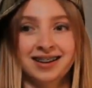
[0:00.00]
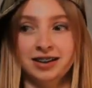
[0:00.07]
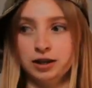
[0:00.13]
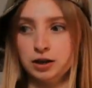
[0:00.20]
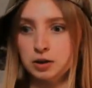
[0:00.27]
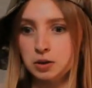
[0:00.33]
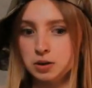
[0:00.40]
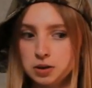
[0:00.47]
of
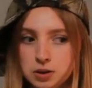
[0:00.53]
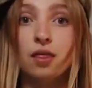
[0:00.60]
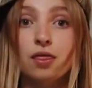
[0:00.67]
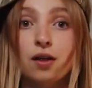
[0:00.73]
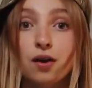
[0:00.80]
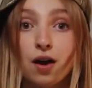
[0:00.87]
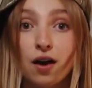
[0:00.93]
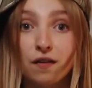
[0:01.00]
your
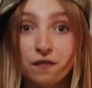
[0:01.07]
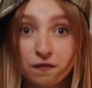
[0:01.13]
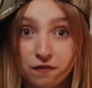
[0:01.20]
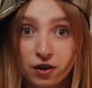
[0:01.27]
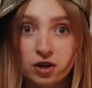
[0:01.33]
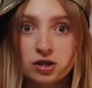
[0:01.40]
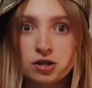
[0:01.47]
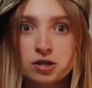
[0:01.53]
country, there are
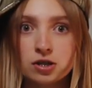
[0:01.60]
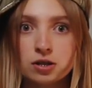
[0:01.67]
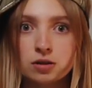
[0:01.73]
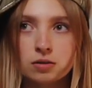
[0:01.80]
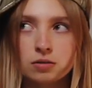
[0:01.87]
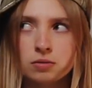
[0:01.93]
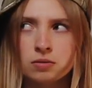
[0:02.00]
first